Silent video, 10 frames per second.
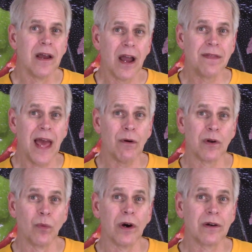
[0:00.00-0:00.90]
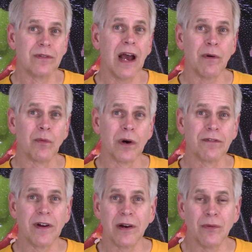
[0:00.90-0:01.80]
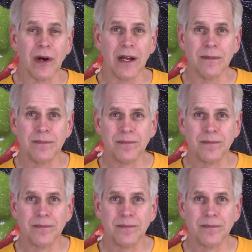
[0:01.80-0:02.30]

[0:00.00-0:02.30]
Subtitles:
And that would work very well.